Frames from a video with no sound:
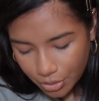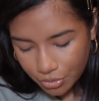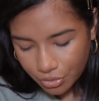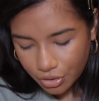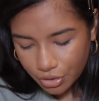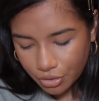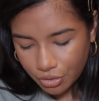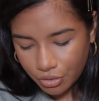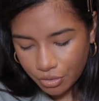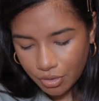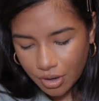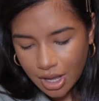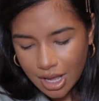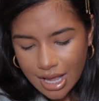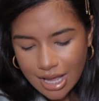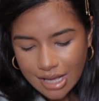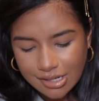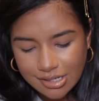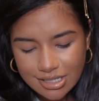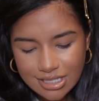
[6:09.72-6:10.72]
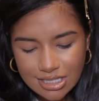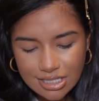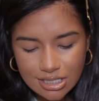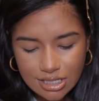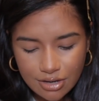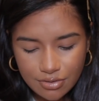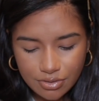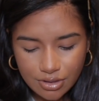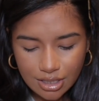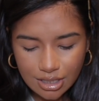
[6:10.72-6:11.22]
oil. This
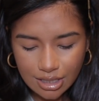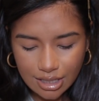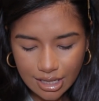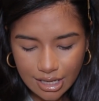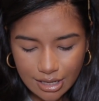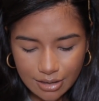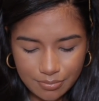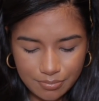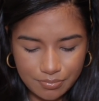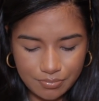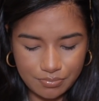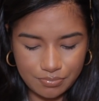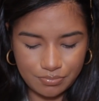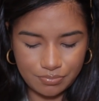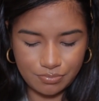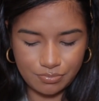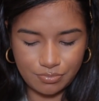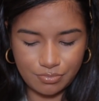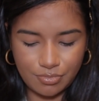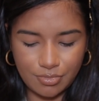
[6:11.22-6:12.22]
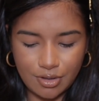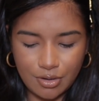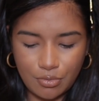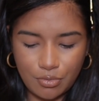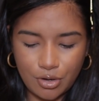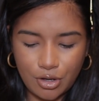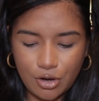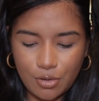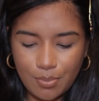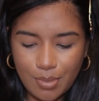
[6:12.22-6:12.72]
stuff that like,
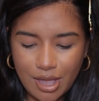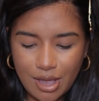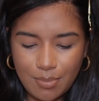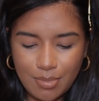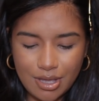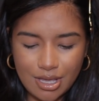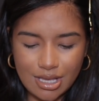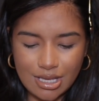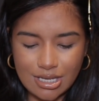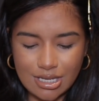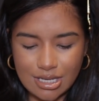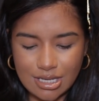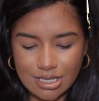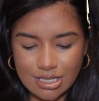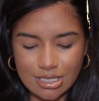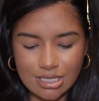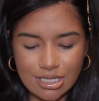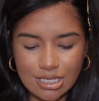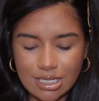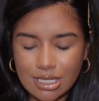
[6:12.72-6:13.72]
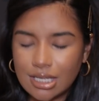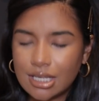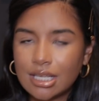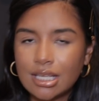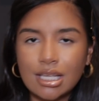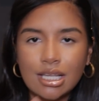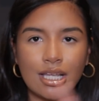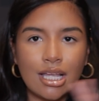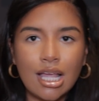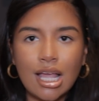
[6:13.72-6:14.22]
when your baby is
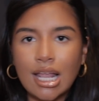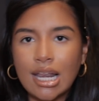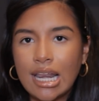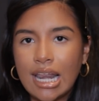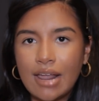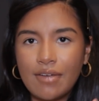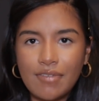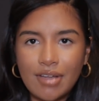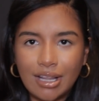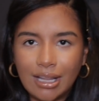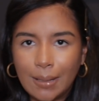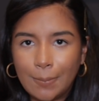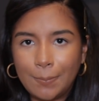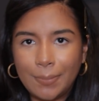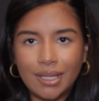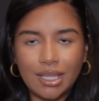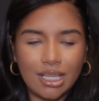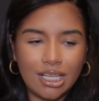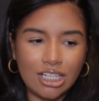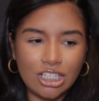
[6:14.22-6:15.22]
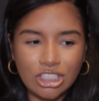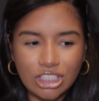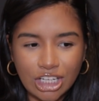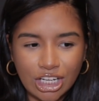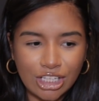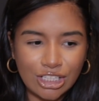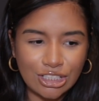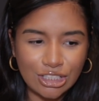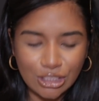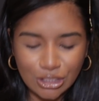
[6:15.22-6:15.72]
developing and
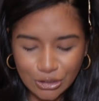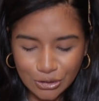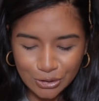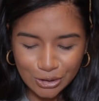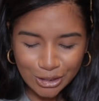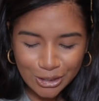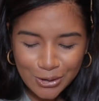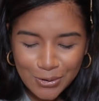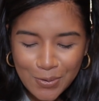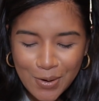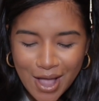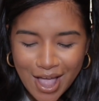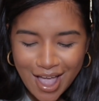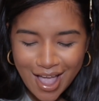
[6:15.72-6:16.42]
changing, you know.